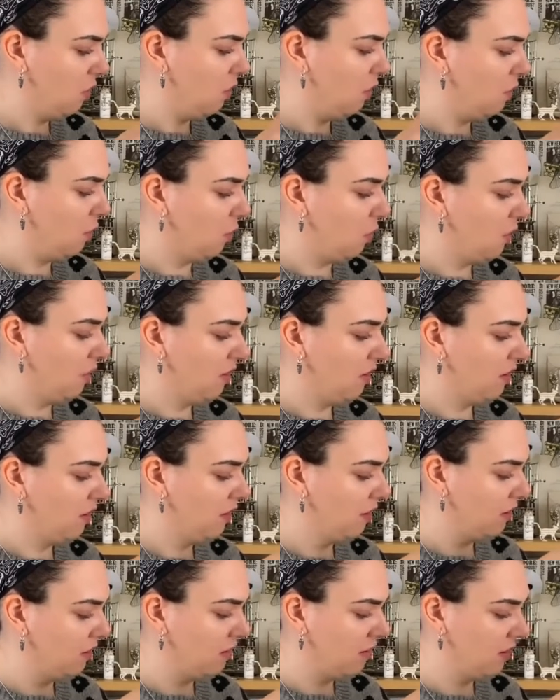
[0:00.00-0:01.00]
Ooh.
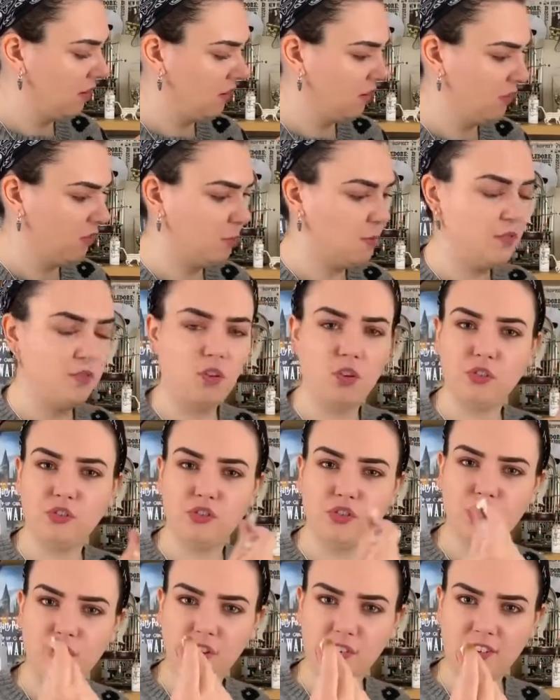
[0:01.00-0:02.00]
So we've got
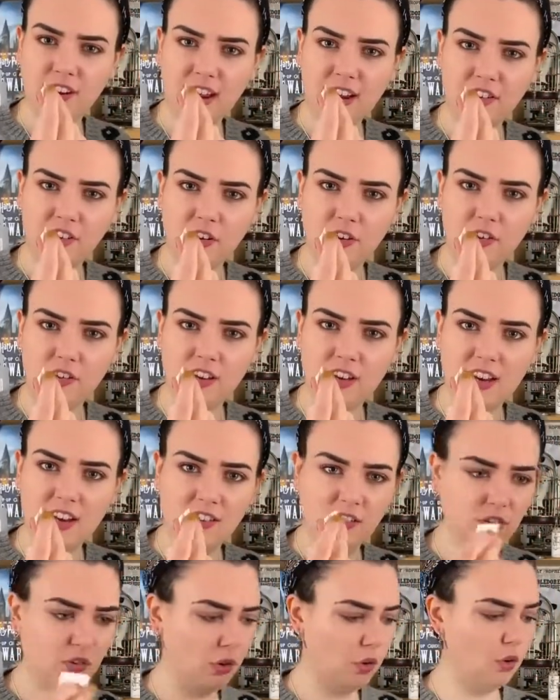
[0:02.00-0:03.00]
two tattoos in
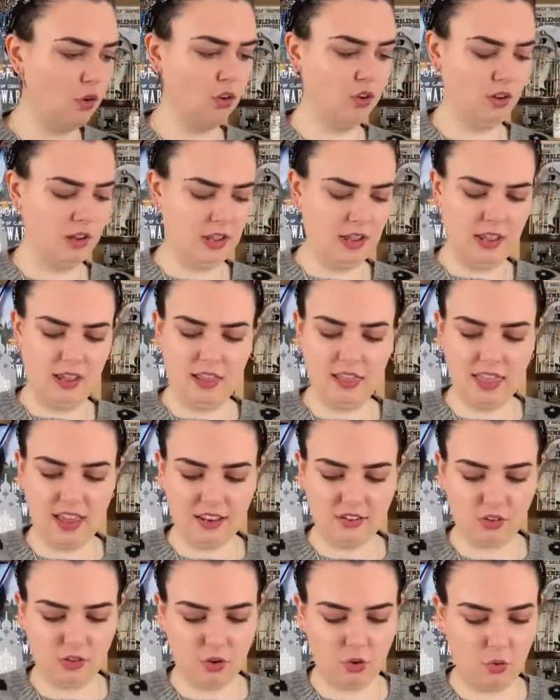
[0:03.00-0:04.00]
this door.
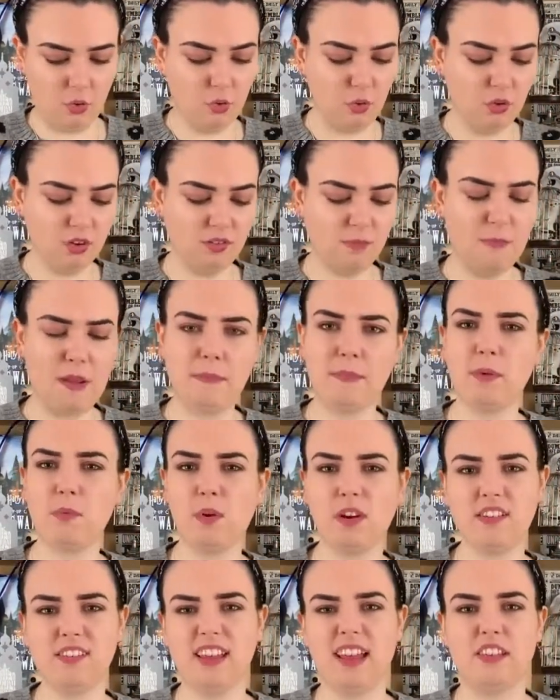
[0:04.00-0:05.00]
That's cool, because maybe
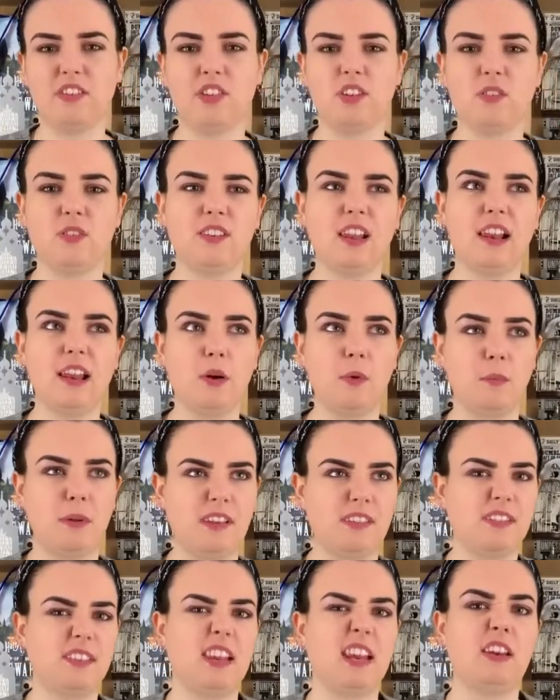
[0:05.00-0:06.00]
one tattoo is a little
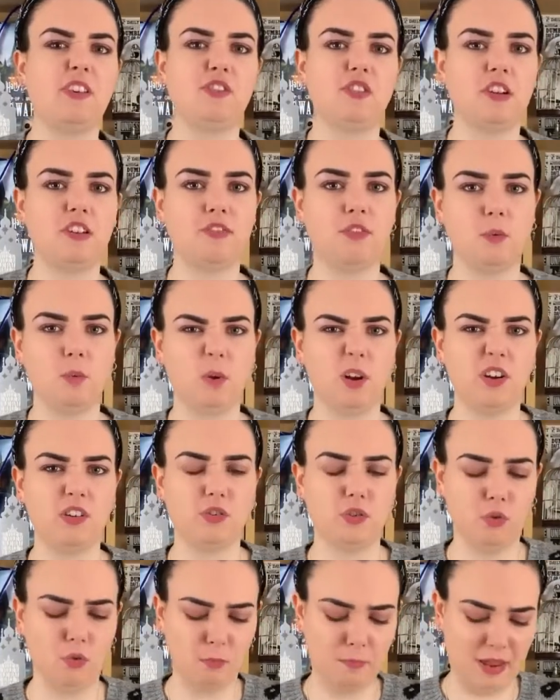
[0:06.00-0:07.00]
bit stingy for one
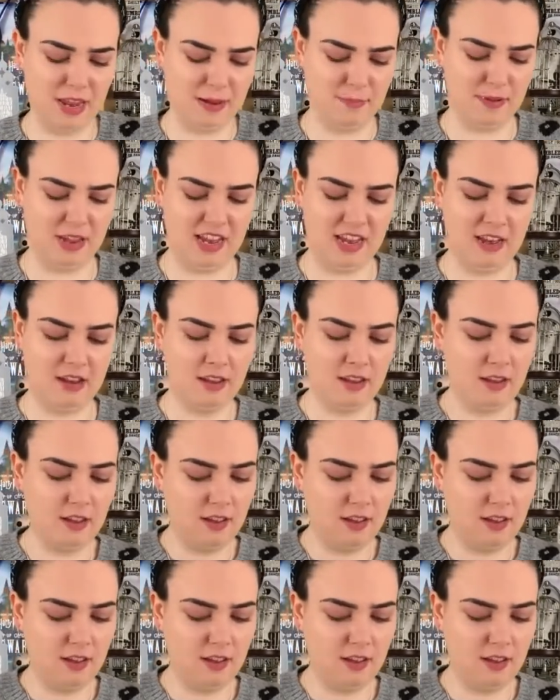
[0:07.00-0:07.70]
door, maybe.